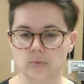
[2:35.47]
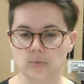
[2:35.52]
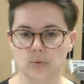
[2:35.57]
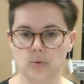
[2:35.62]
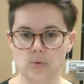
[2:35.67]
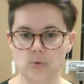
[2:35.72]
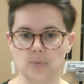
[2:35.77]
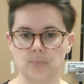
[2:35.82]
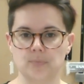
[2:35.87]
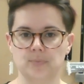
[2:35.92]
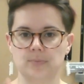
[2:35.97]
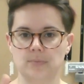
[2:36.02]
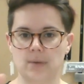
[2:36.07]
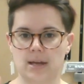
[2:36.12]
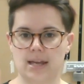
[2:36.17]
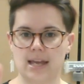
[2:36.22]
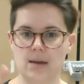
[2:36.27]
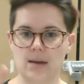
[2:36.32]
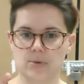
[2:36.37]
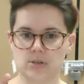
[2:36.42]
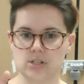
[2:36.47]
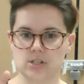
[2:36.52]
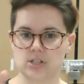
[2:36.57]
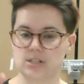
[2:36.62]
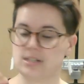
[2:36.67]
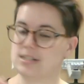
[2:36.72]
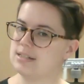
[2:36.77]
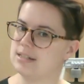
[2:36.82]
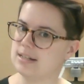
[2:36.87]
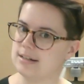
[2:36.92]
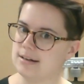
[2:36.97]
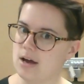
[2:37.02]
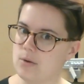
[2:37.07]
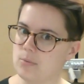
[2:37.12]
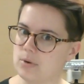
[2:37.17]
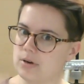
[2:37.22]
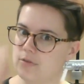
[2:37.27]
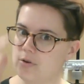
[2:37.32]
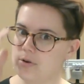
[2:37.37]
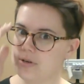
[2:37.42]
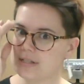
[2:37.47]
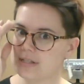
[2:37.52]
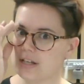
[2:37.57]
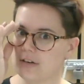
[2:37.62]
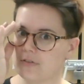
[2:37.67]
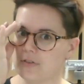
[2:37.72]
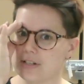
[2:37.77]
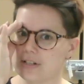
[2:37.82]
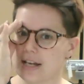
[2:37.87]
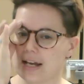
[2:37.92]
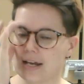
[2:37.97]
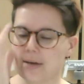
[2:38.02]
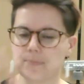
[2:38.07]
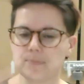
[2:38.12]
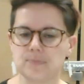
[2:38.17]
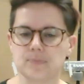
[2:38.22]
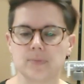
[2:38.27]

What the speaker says: Ooh, my camera just did not want to focus there for a second.